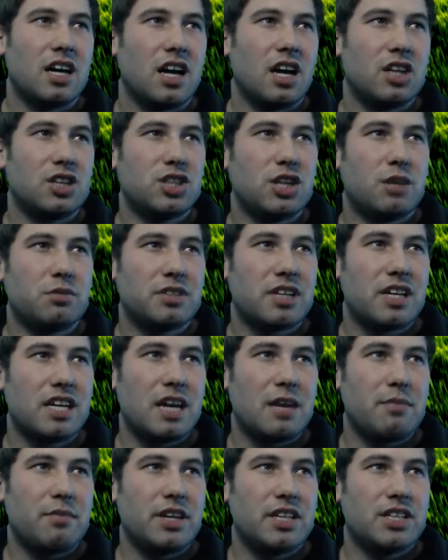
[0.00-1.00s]
Jump's going to
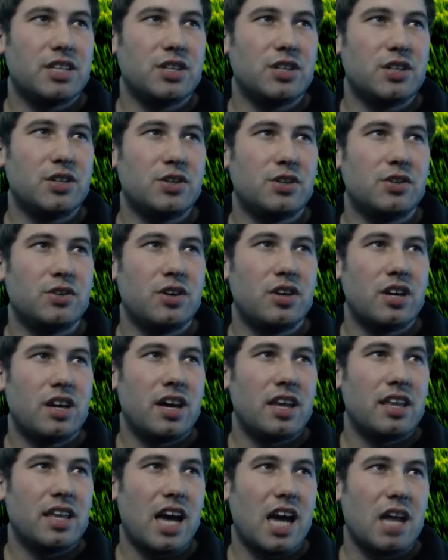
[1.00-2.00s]
get me to
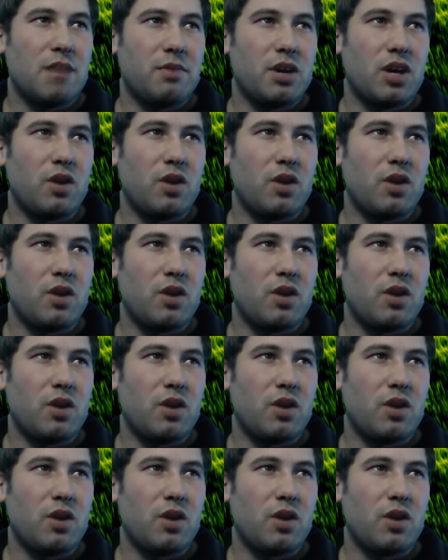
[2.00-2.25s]
enemy